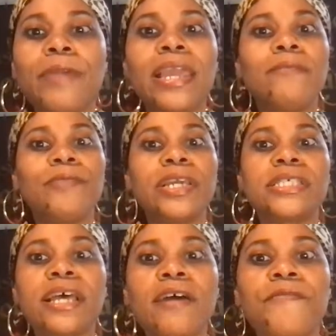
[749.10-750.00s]

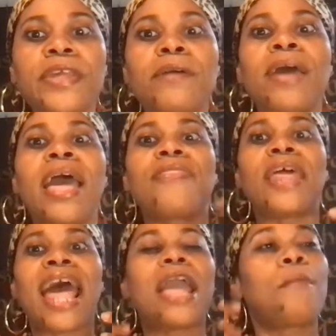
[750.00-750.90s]
envious of them,
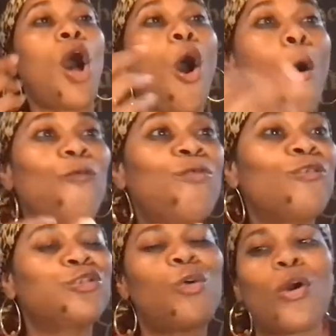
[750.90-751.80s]
that I am
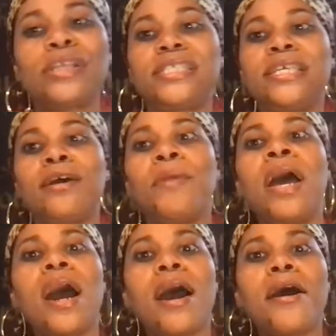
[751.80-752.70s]
hopeful towards them,
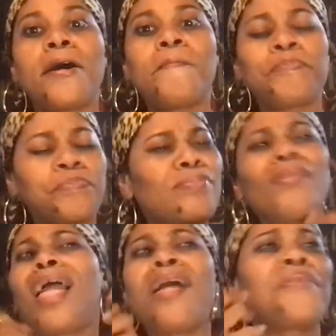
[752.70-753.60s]

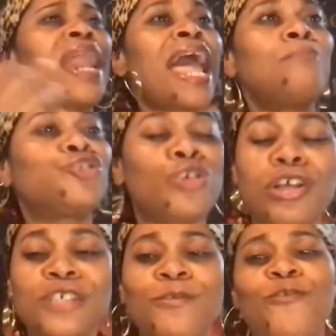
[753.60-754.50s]
that I am
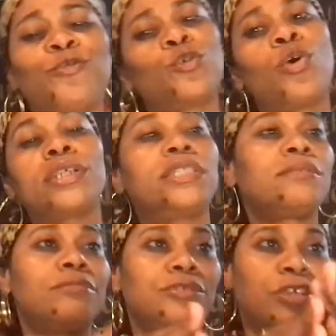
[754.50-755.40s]
trustful towards
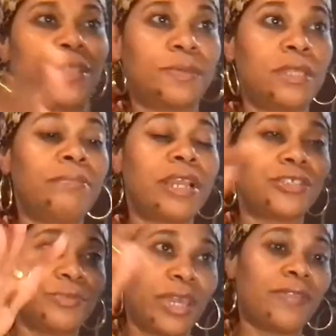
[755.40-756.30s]
them. Trust within
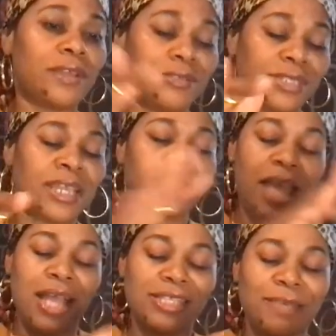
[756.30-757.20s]
measure. We have to understand the
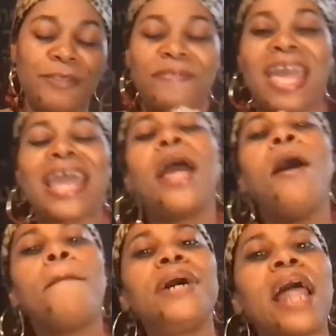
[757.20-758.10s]
concept of that.
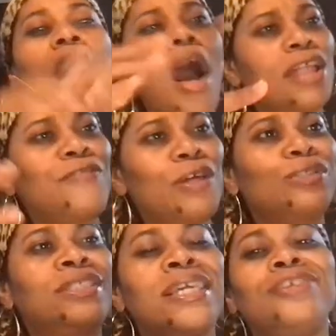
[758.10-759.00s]
But all of
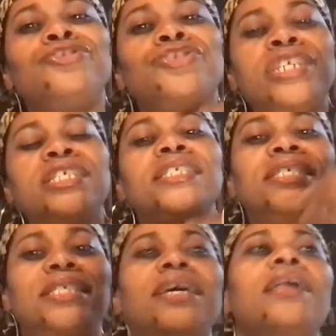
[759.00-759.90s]
those things, Jesus
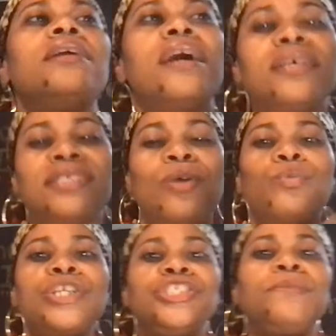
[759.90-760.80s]
is telling us that
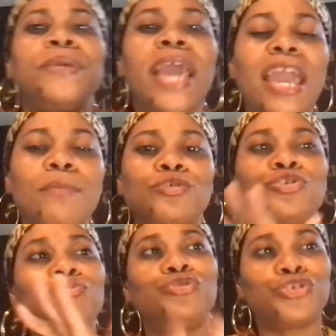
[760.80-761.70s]
we should be able
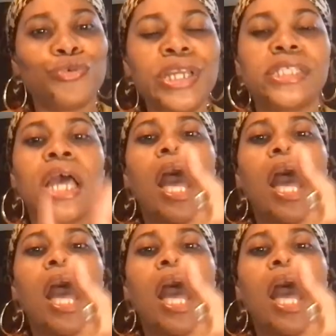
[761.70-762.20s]
to treat